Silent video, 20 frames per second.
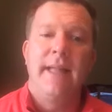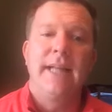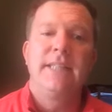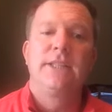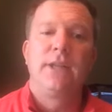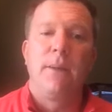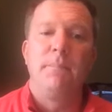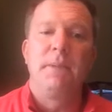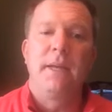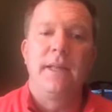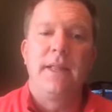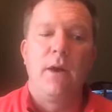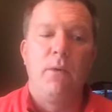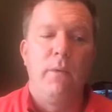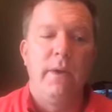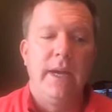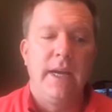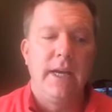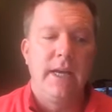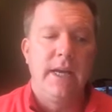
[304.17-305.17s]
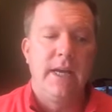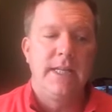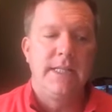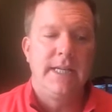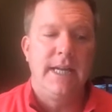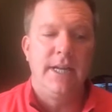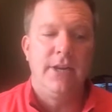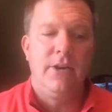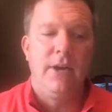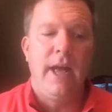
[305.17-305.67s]
that's something that we can
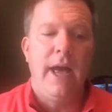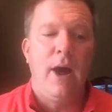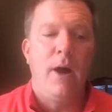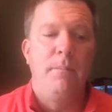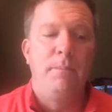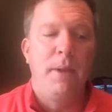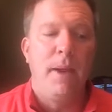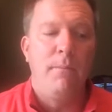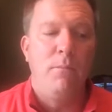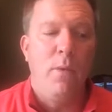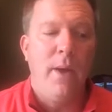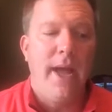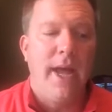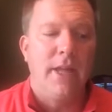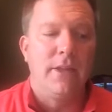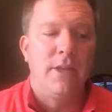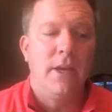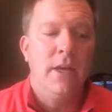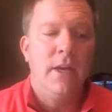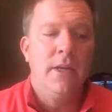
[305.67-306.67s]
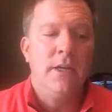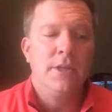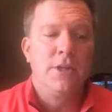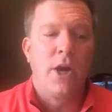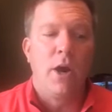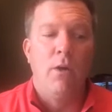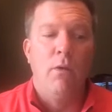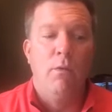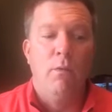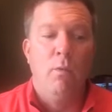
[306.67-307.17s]
continue to help them with.
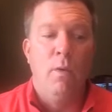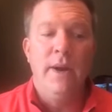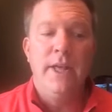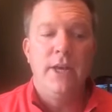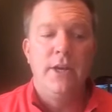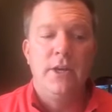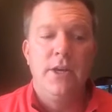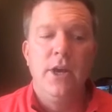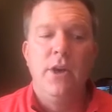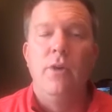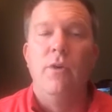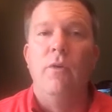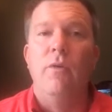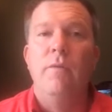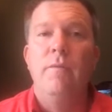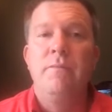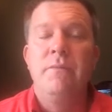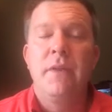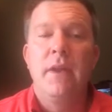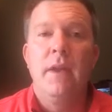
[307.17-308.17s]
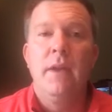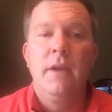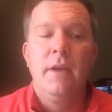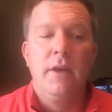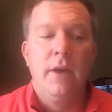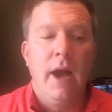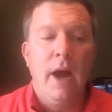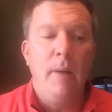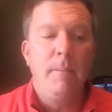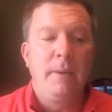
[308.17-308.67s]
So, what do you do?
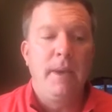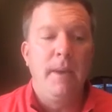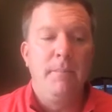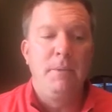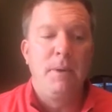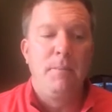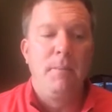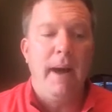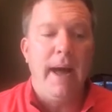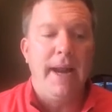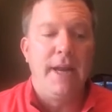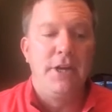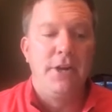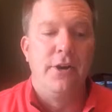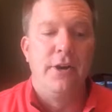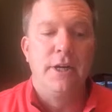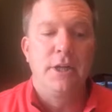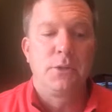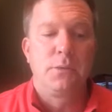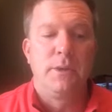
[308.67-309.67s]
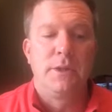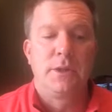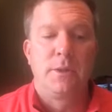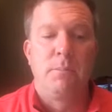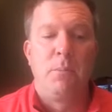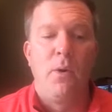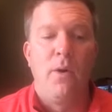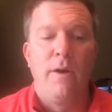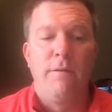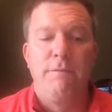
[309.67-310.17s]
You help keep your body nourished with
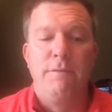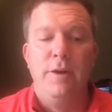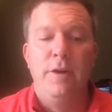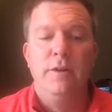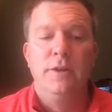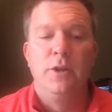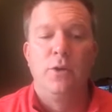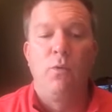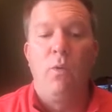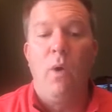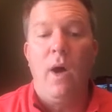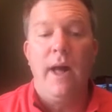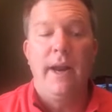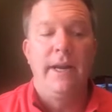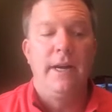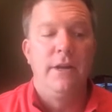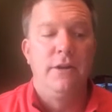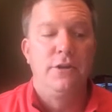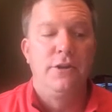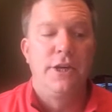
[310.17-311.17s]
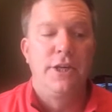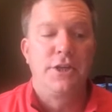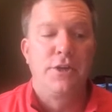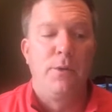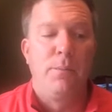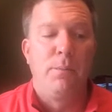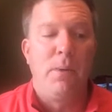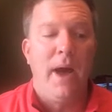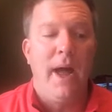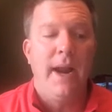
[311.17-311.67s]
supportive foods and quality
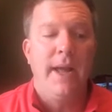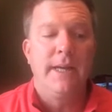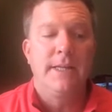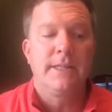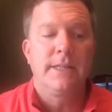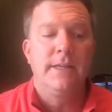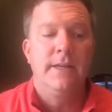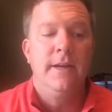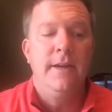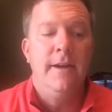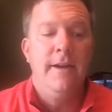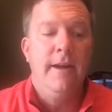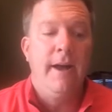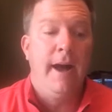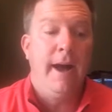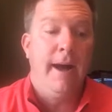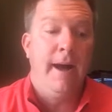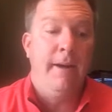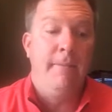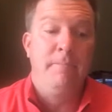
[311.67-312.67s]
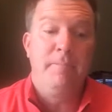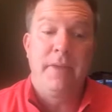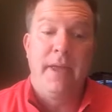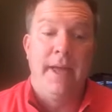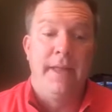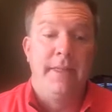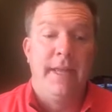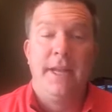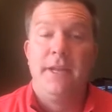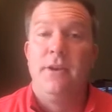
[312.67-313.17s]
nutritional products, um,
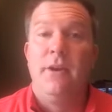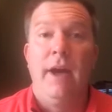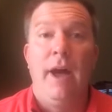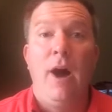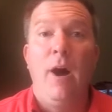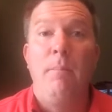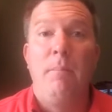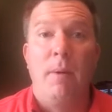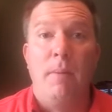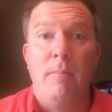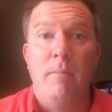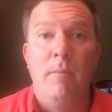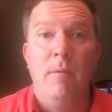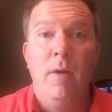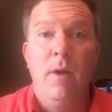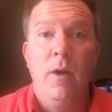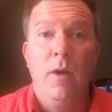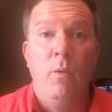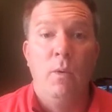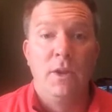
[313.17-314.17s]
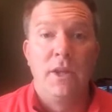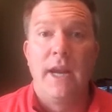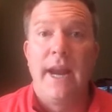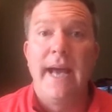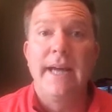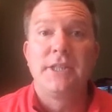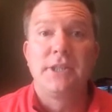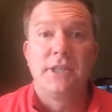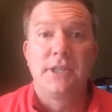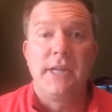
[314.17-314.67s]
and then you help them with an
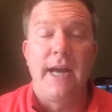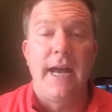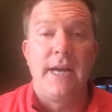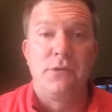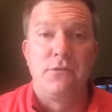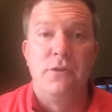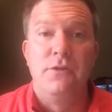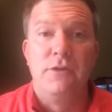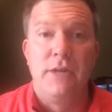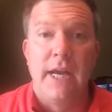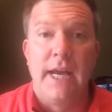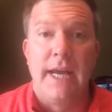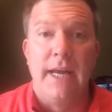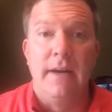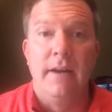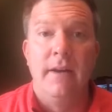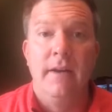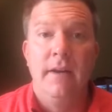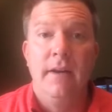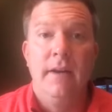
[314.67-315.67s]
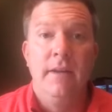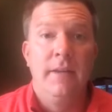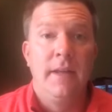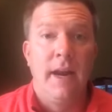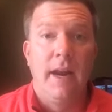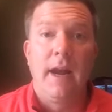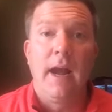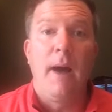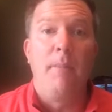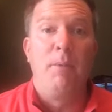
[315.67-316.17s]
exercise routine
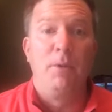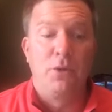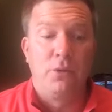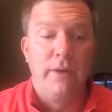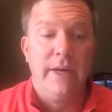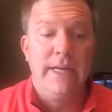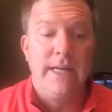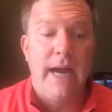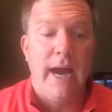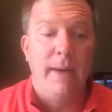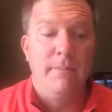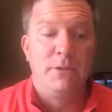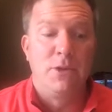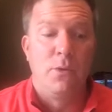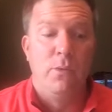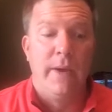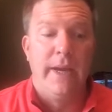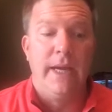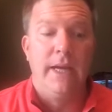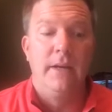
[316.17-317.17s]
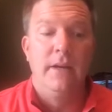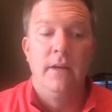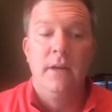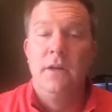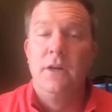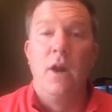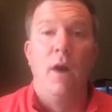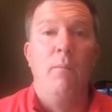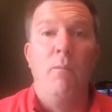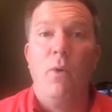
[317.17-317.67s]
that a couple three times a week,
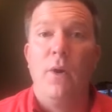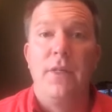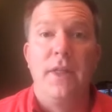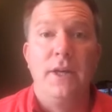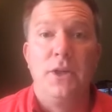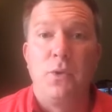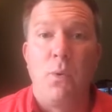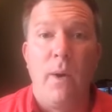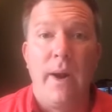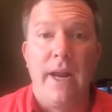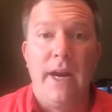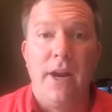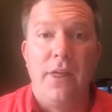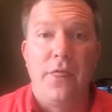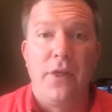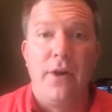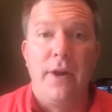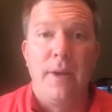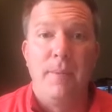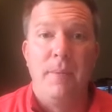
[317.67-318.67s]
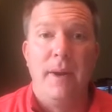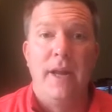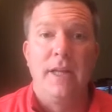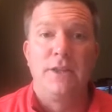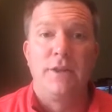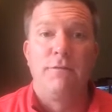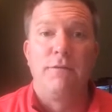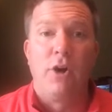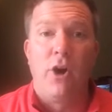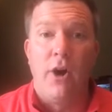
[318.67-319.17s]
no more than 20 to 30
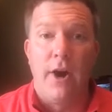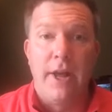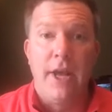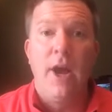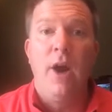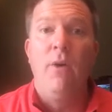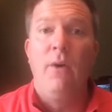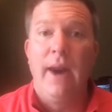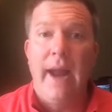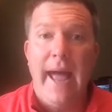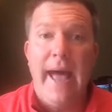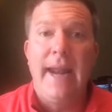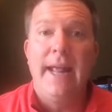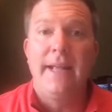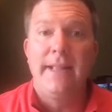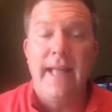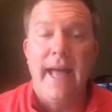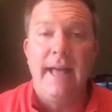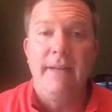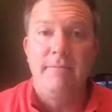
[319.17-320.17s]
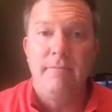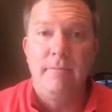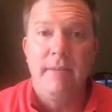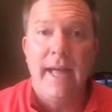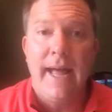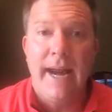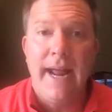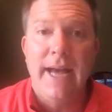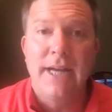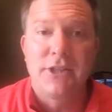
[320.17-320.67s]
minutes of cardio, and adding that
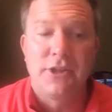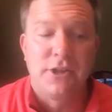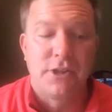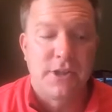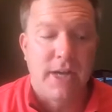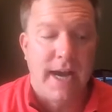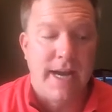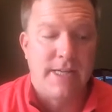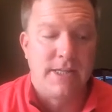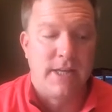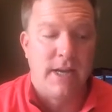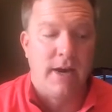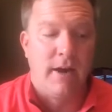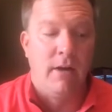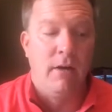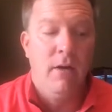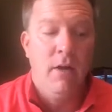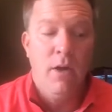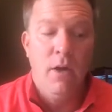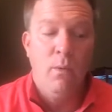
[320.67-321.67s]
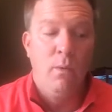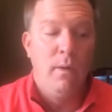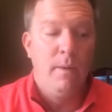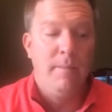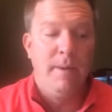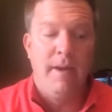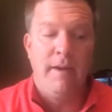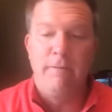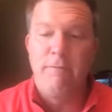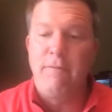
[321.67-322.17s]
that exercise there would
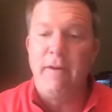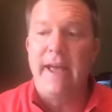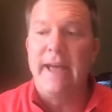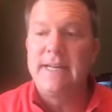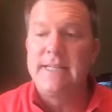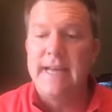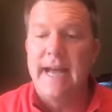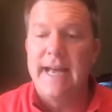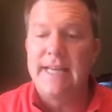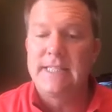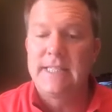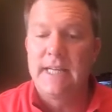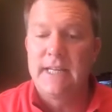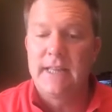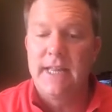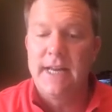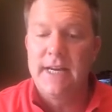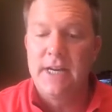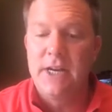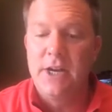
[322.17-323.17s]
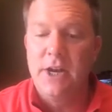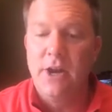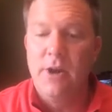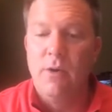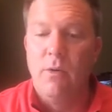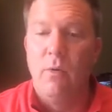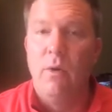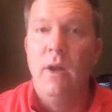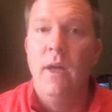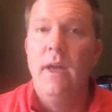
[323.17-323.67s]
be a fantastic thing to
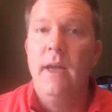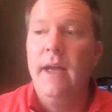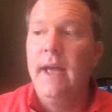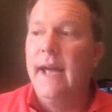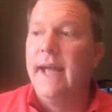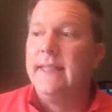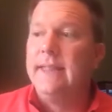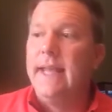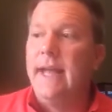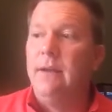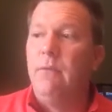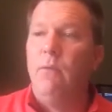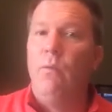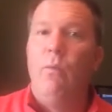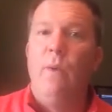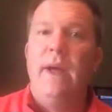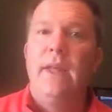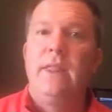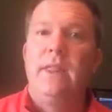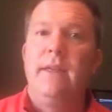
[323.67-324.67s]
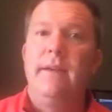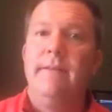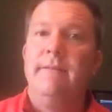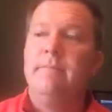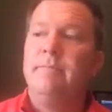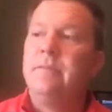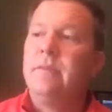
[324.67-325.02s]
do. And then with